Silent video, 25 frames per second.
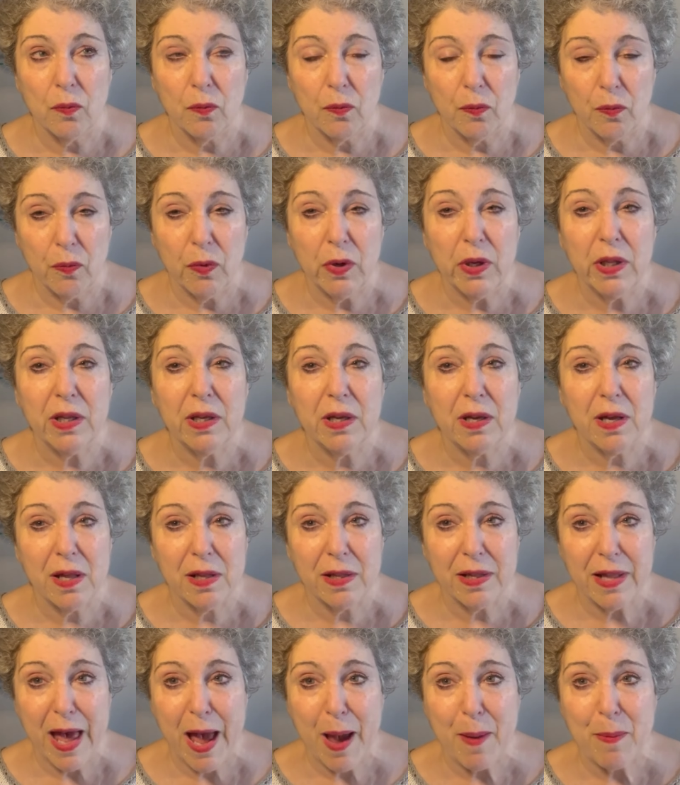really
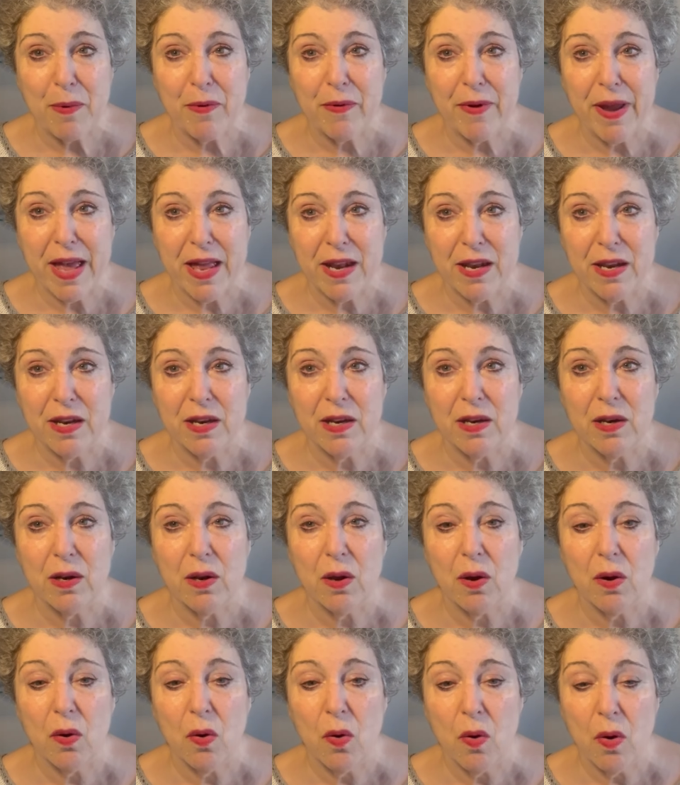collaborated
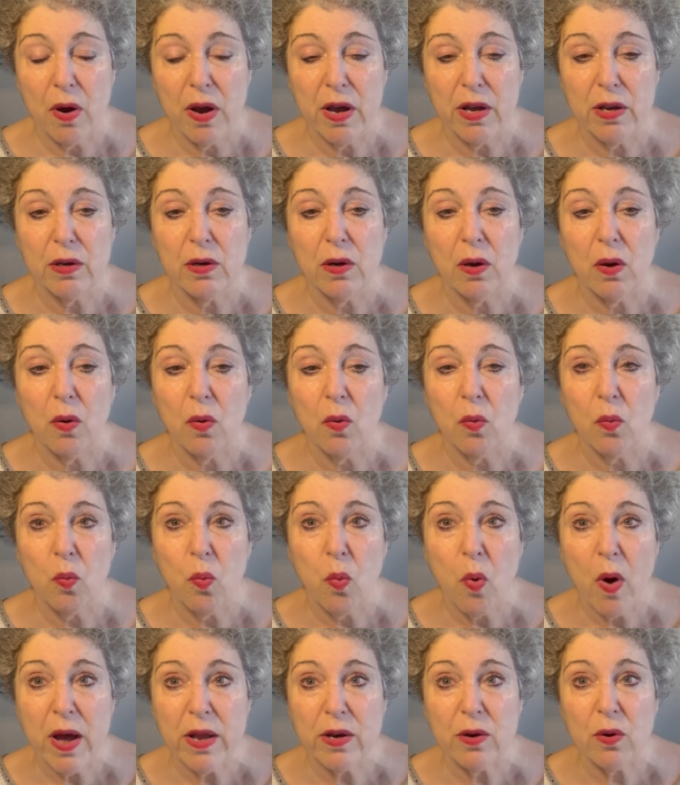on
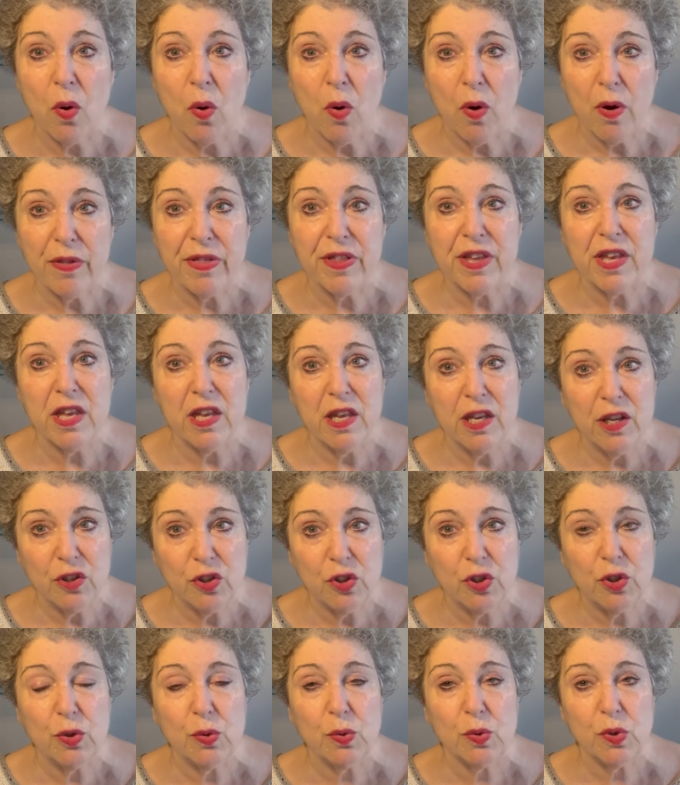what all the
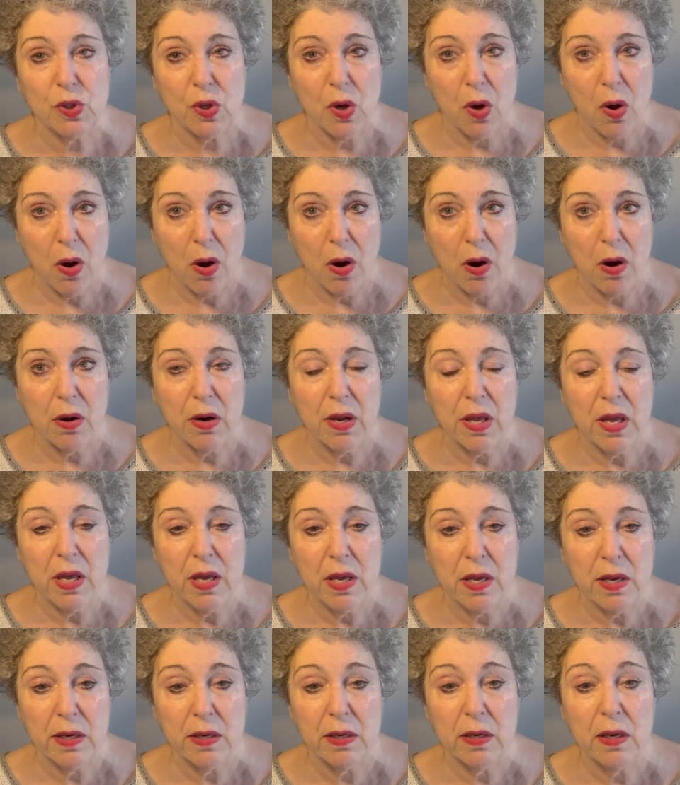issues are
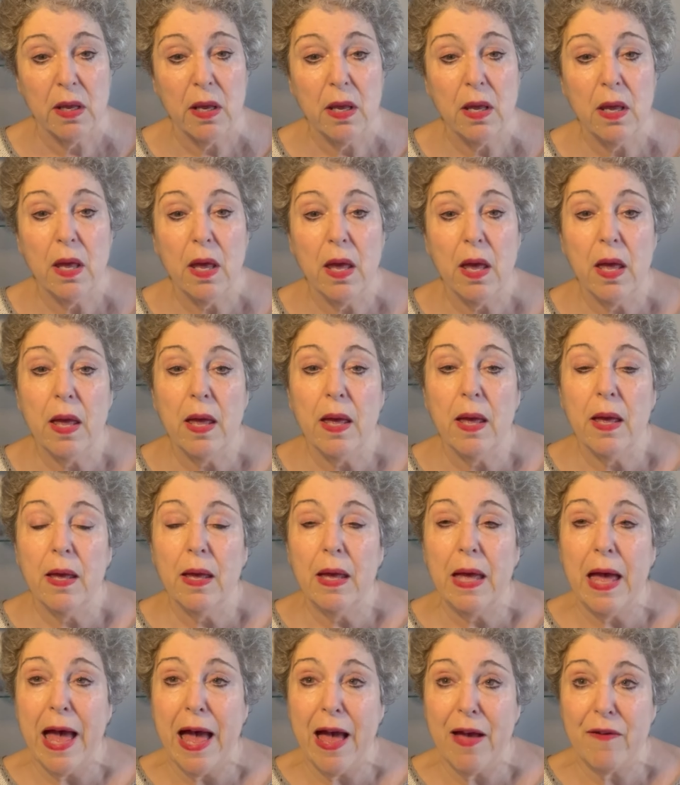in
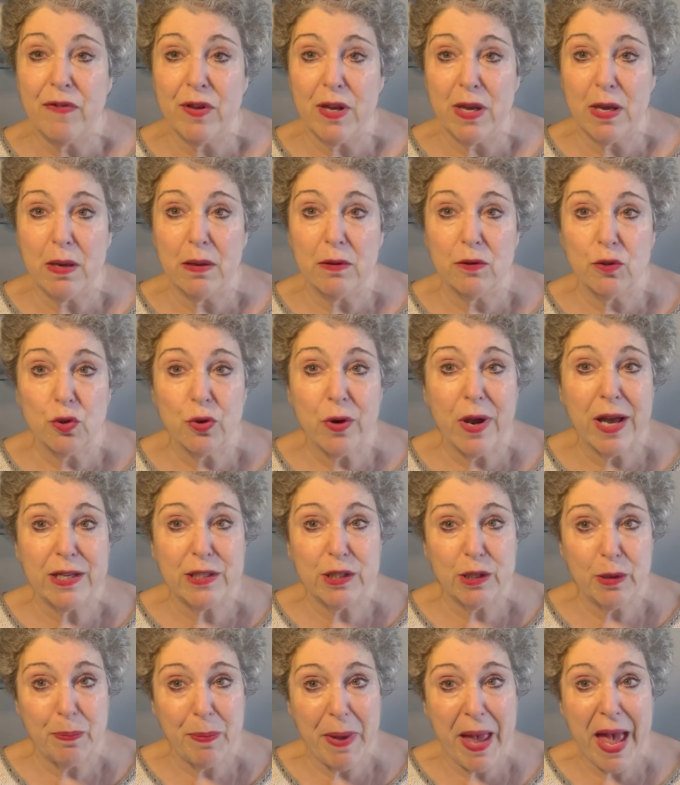having tried
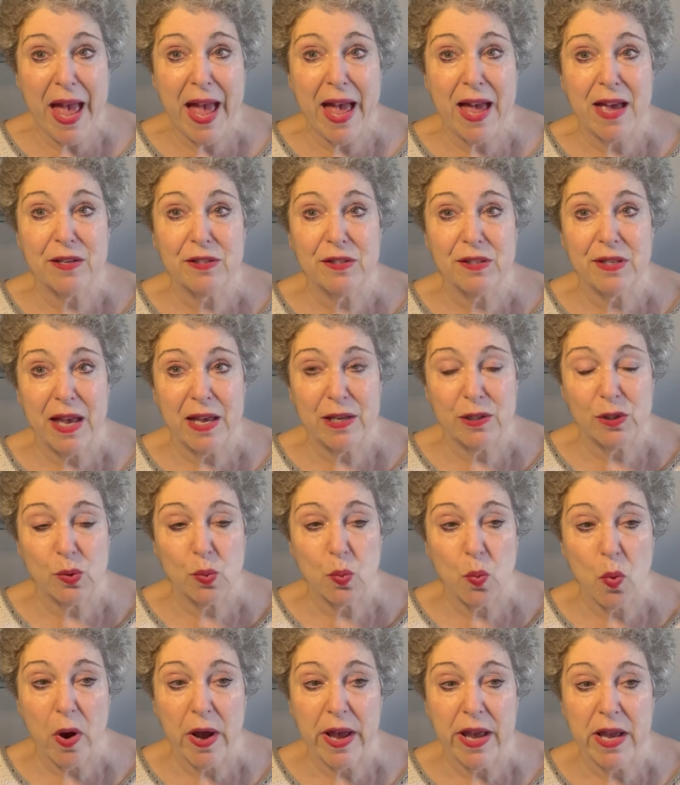to pass as
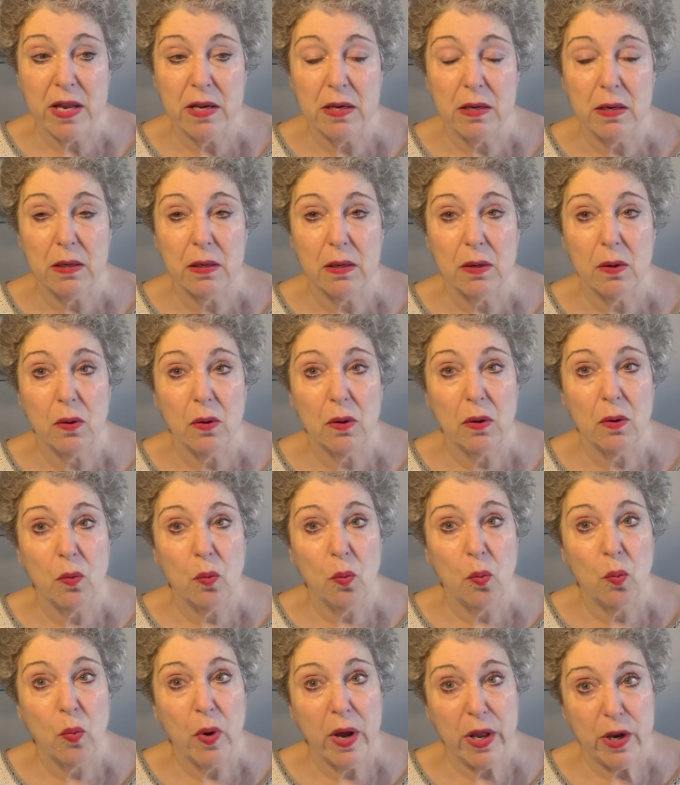white
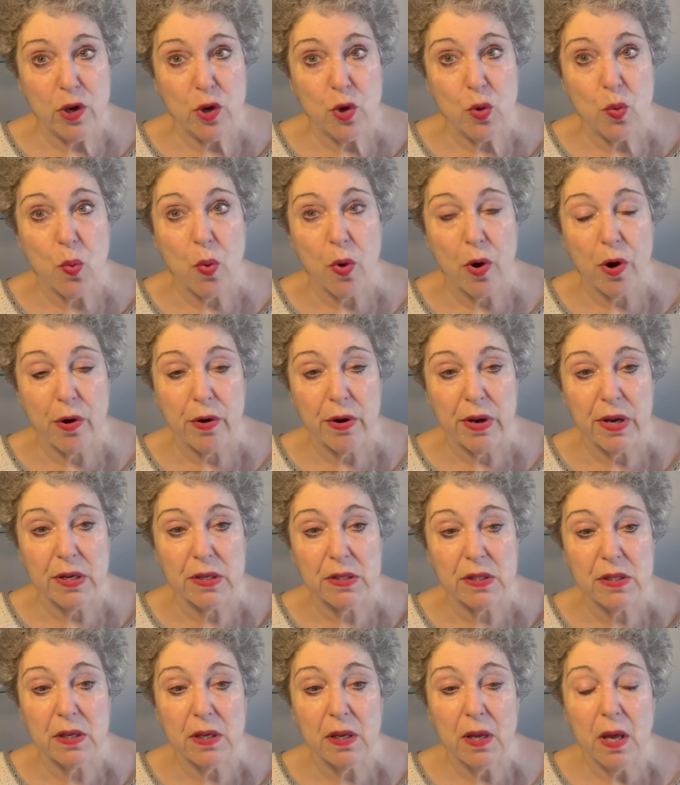when you
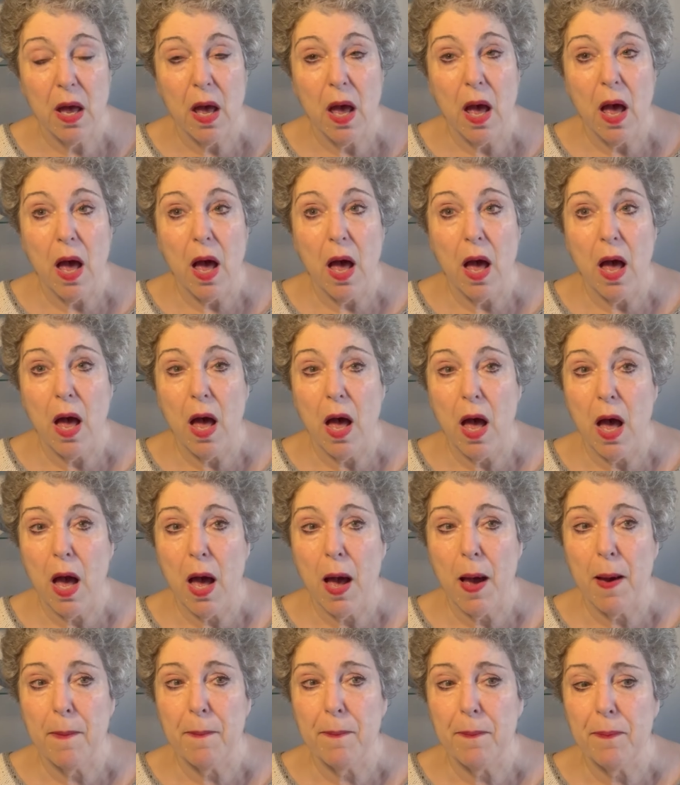weren't.
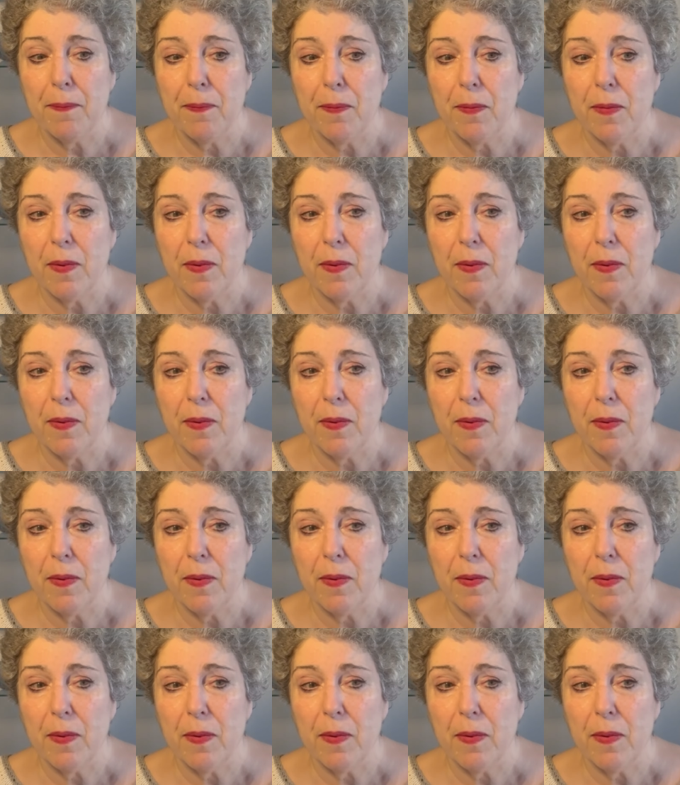Um,